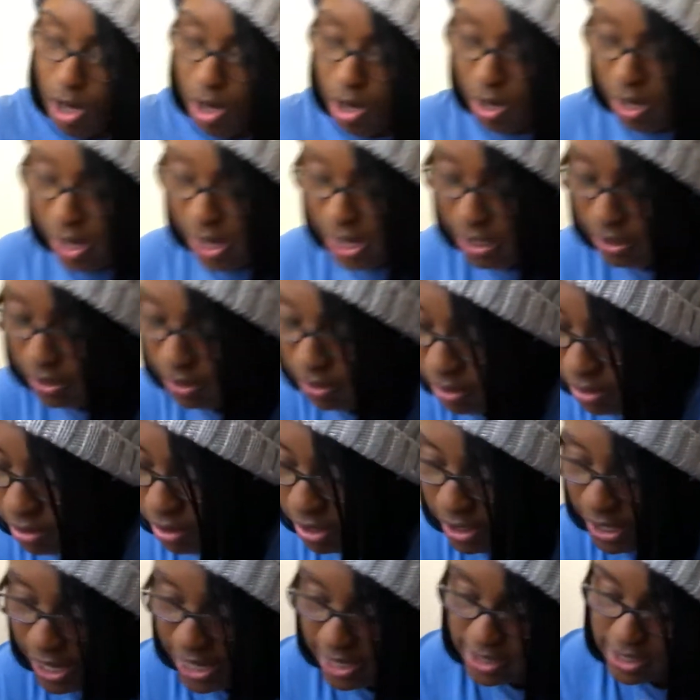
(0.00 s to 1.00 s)
All right,
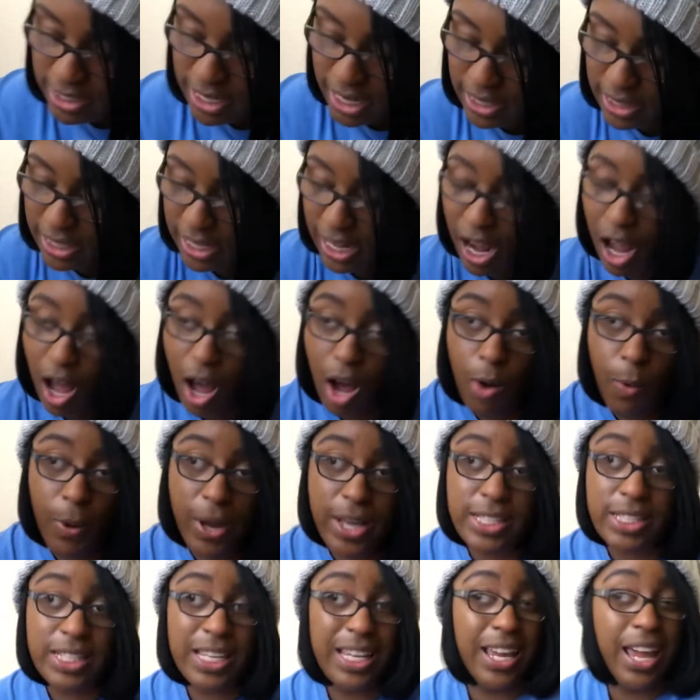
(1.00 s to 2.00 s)
the next thing that I
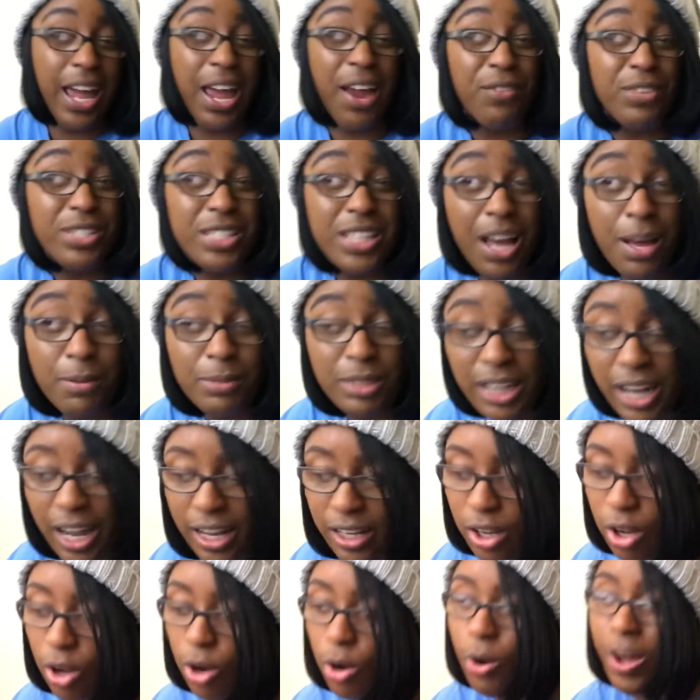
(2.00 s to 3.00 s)
always get every time that I
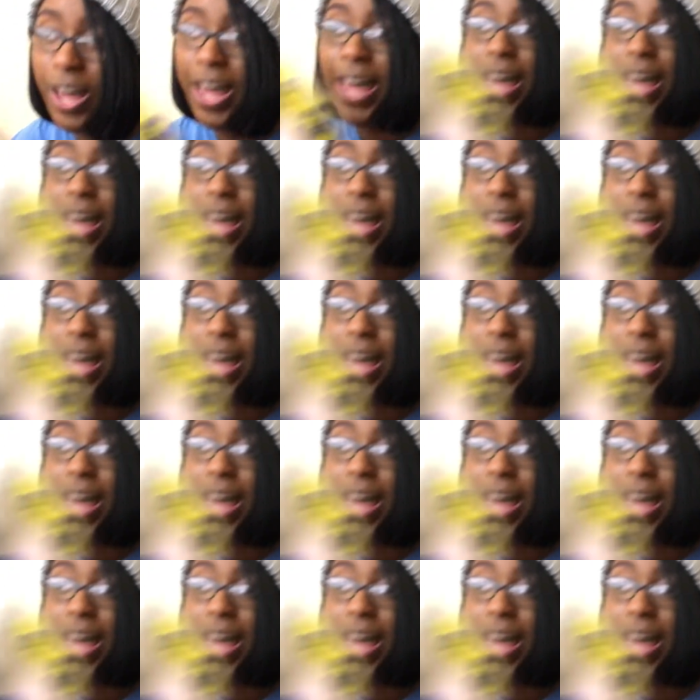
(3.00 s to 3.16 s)
go